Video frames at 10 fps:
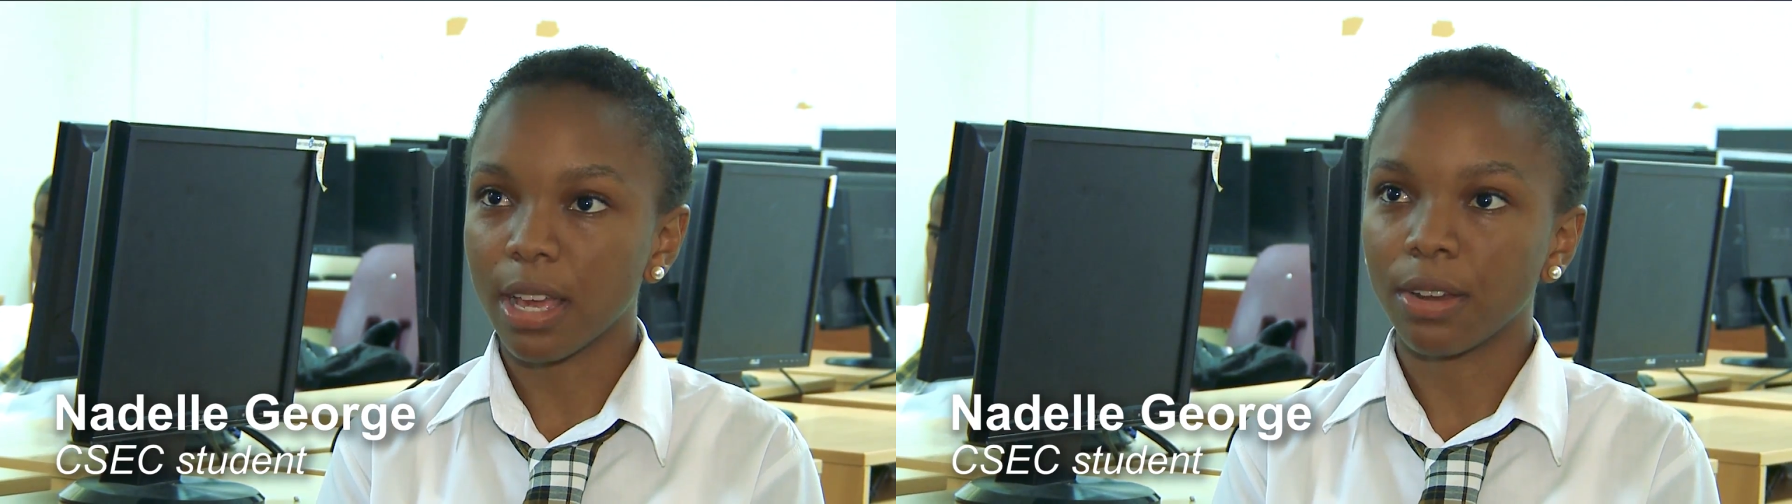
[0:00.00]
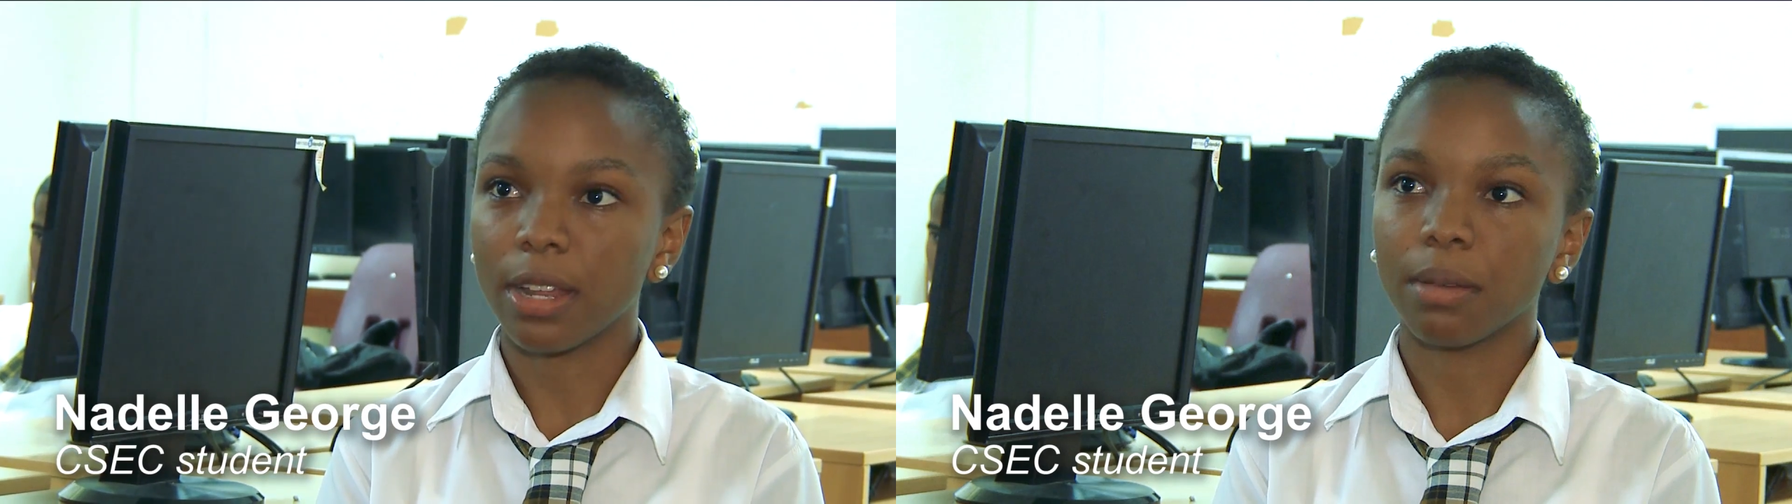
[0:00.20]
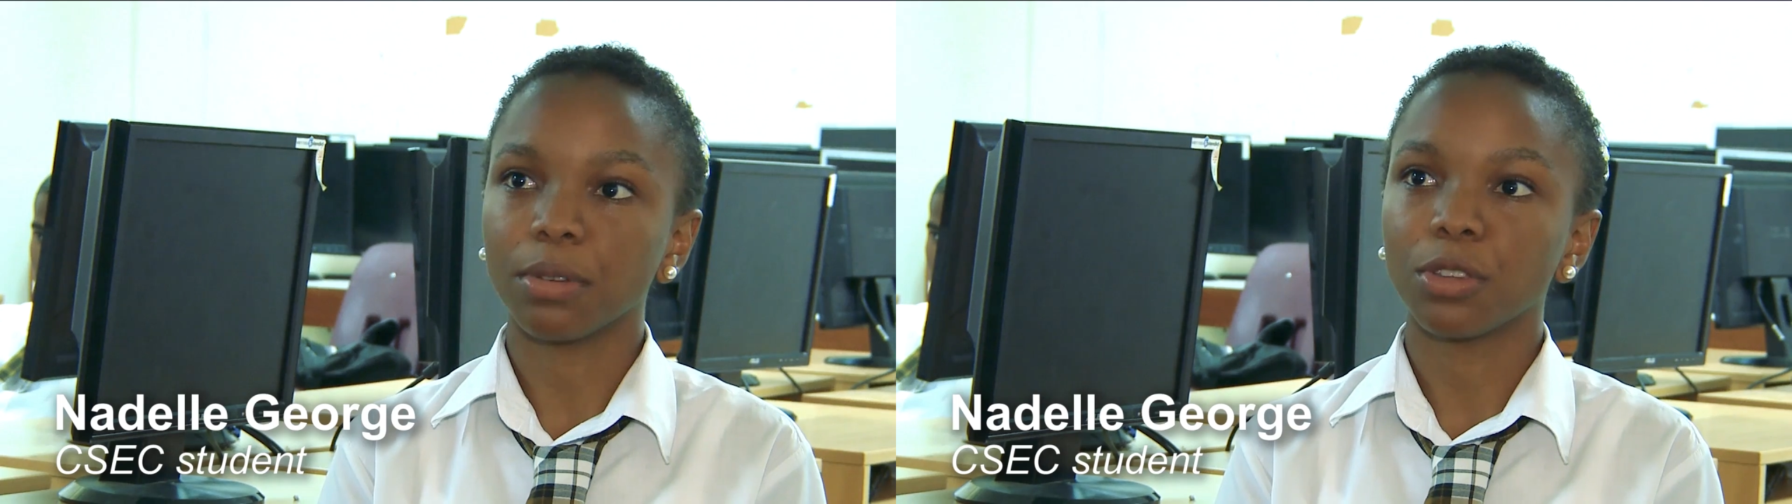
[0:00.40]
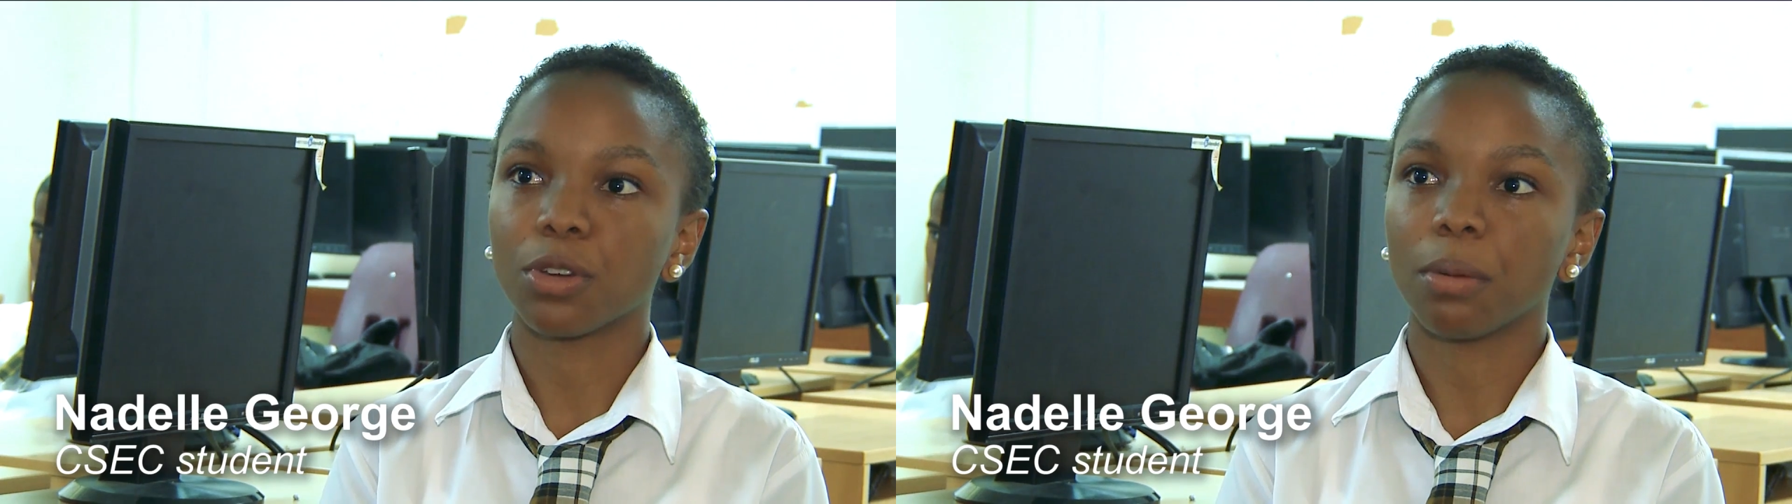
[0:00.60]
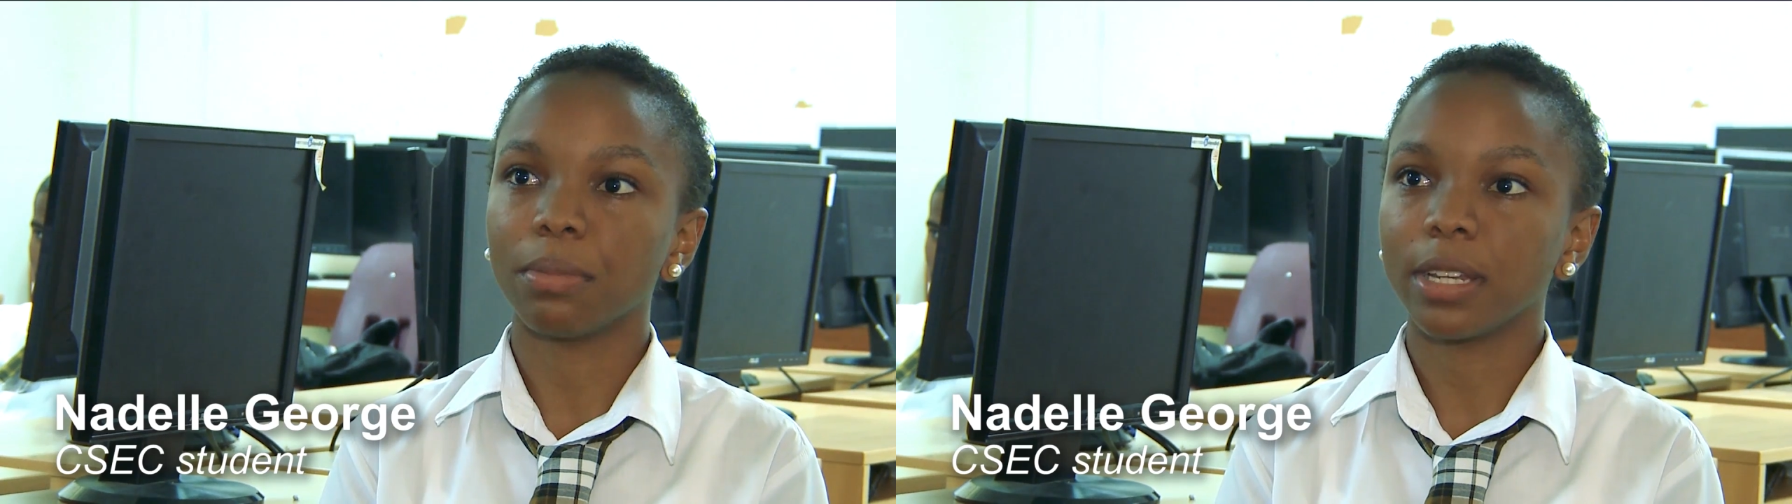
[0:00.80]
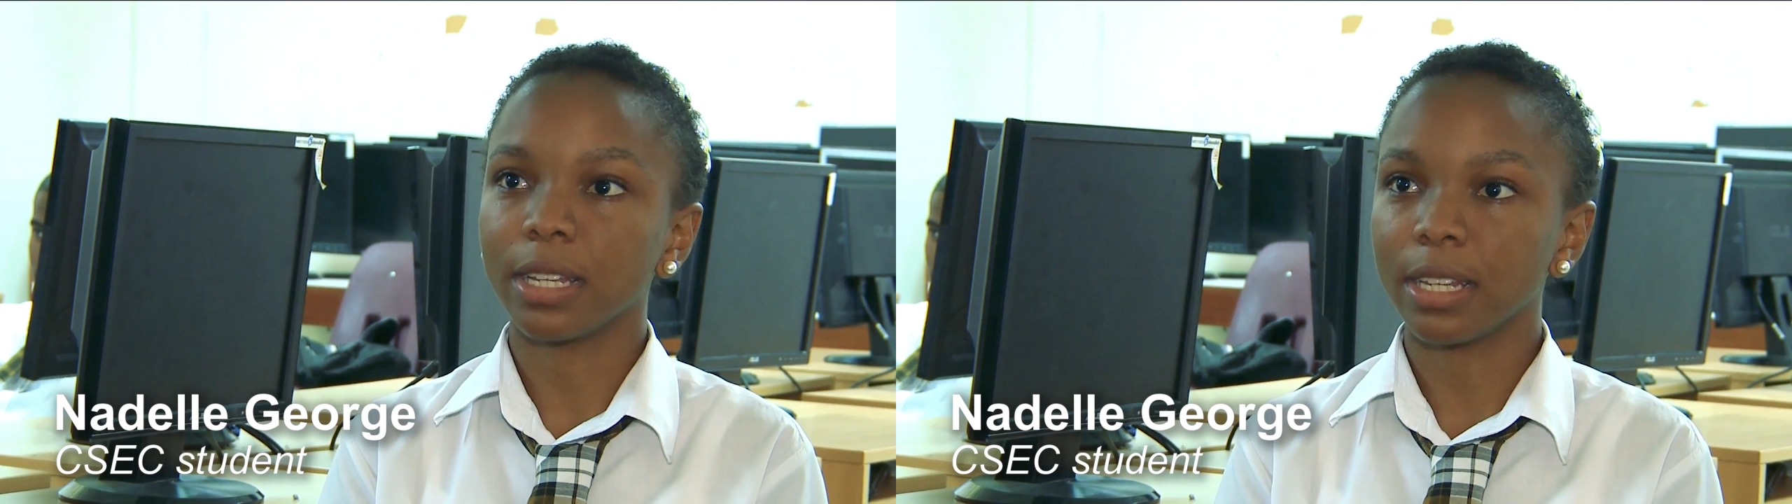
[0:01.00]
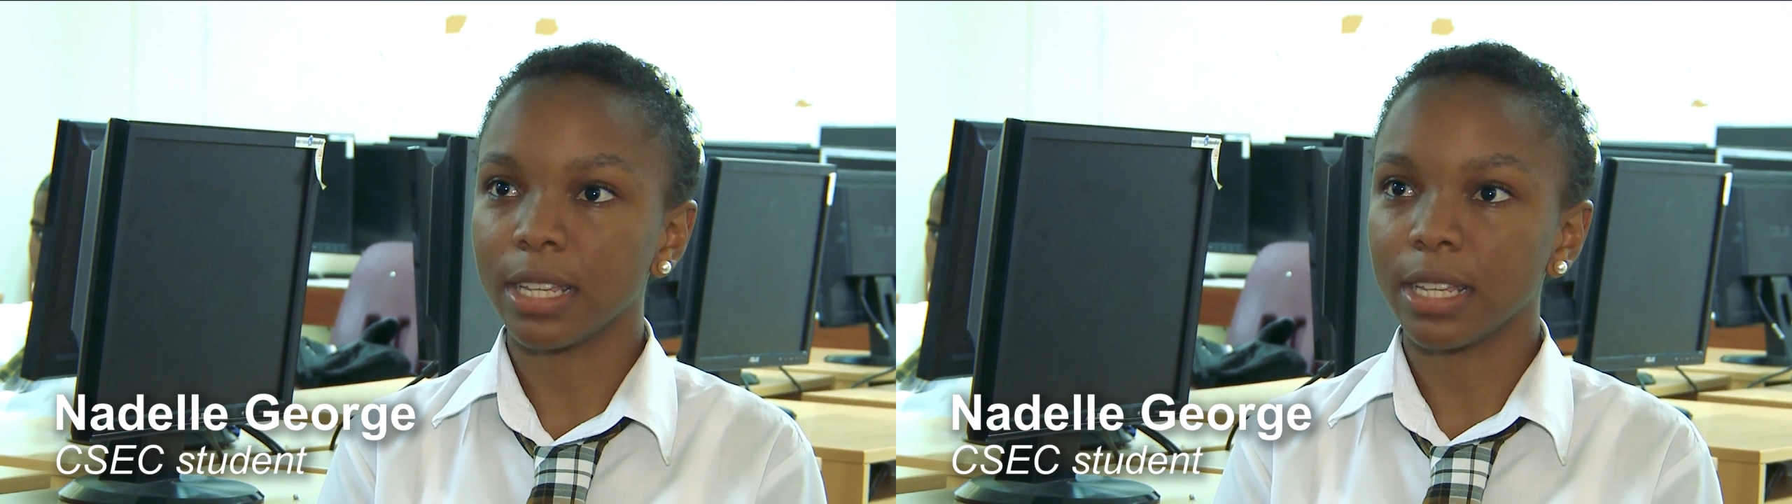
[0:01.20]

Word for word: are not able to complete